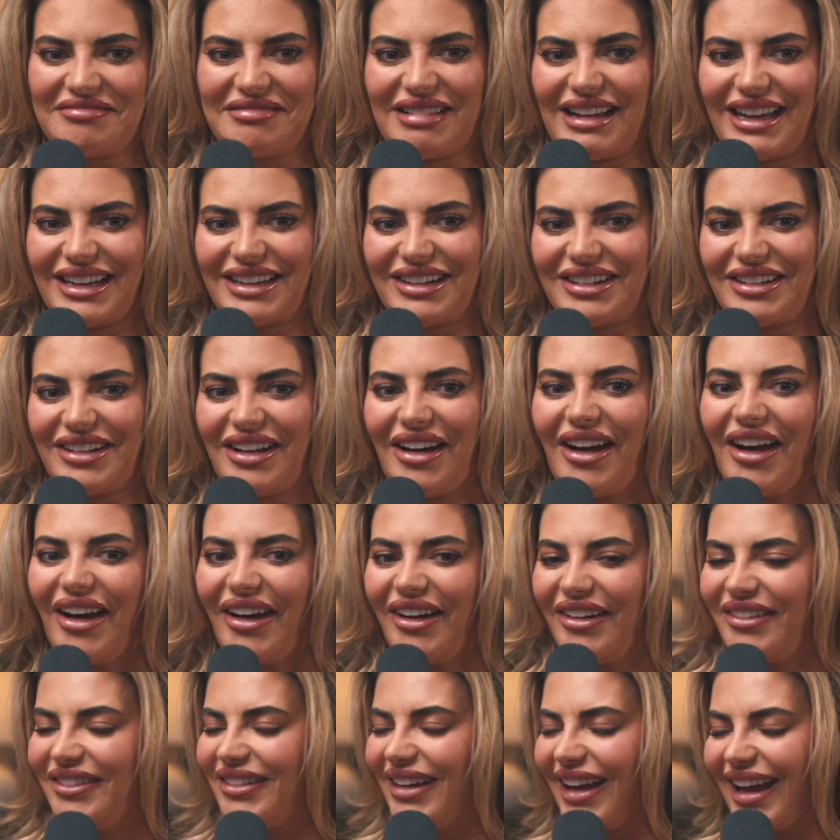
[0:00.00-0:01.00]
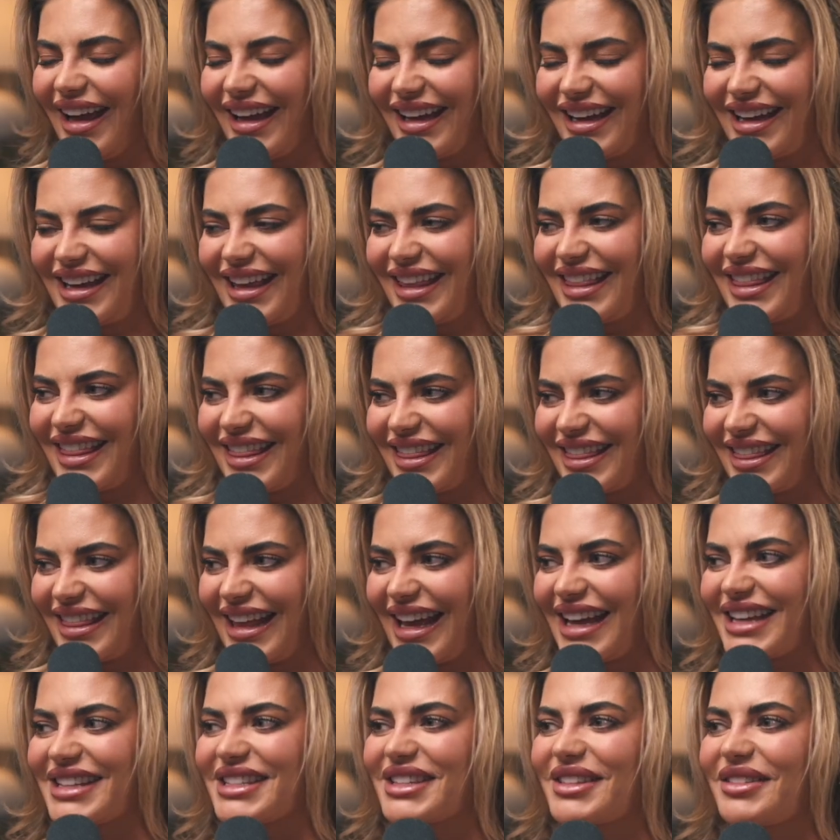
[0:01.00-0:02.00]
I don't know. Like
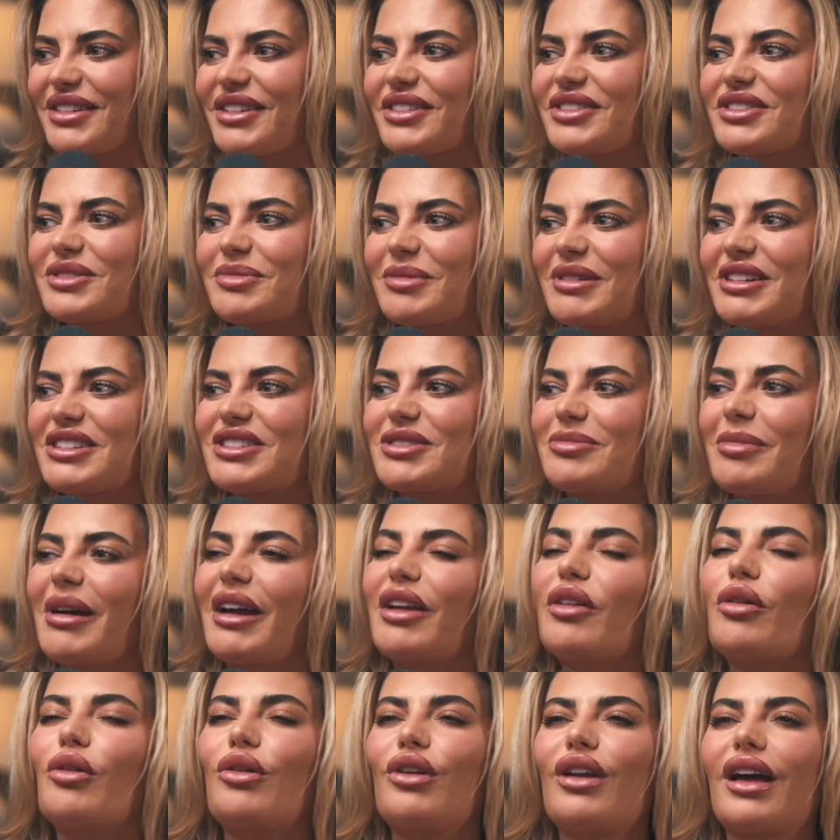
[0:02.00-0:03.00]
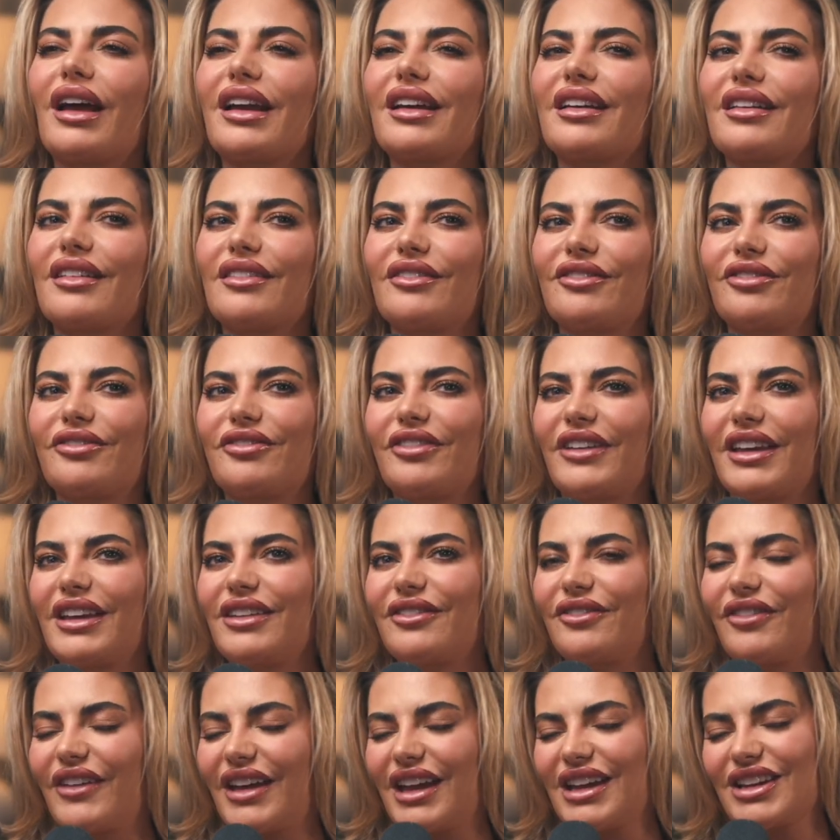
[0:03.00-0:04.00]
that springs to mind. Or like feet
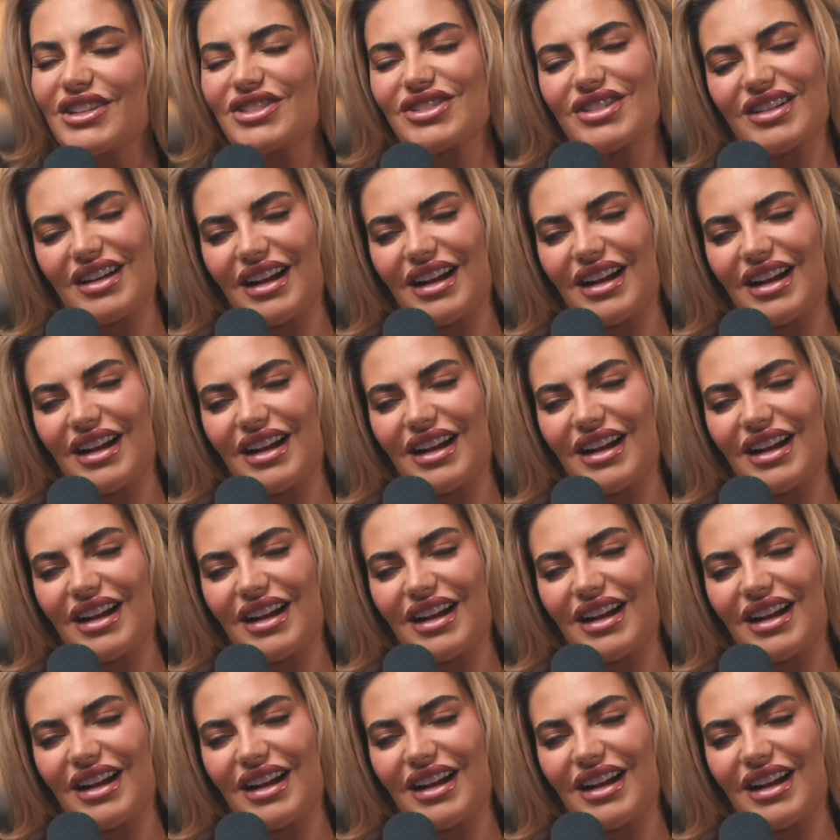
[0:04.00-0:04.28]
fetish.